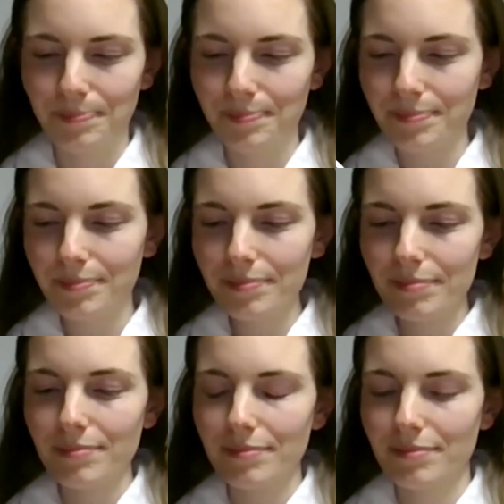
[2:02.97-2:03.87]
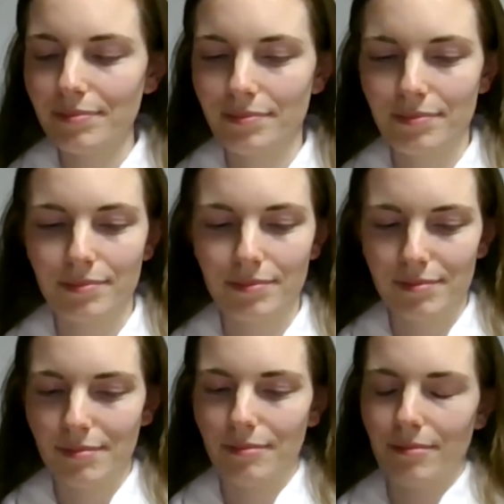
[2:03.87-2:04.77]

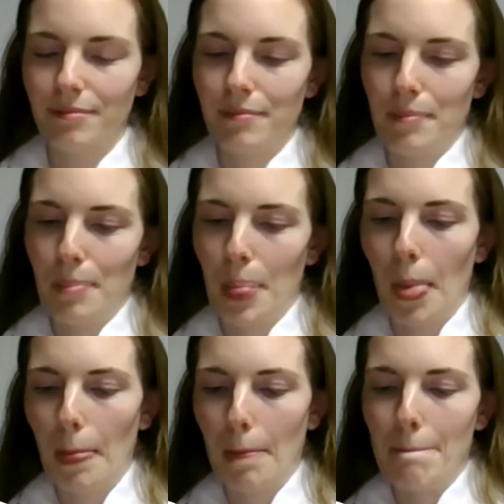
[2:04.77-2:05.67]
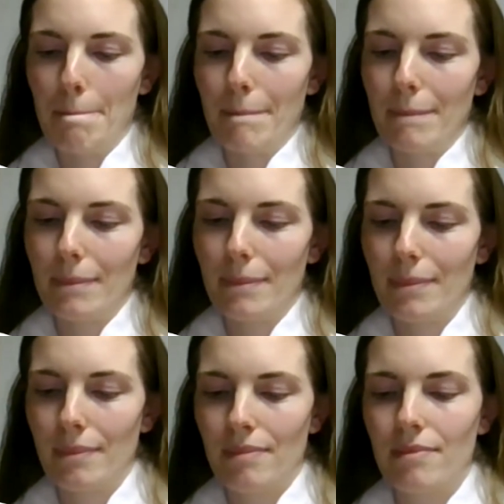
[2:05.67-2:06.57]

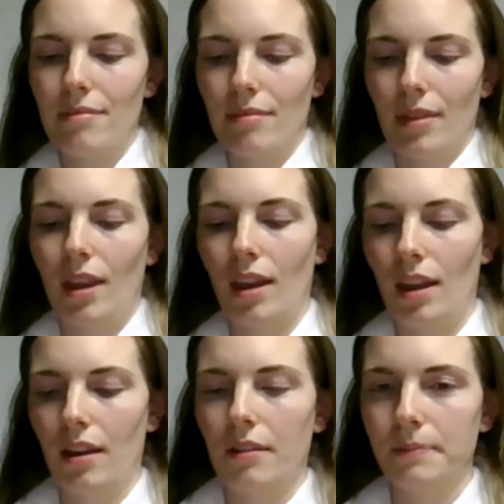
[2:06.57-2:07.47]
(no one is talking)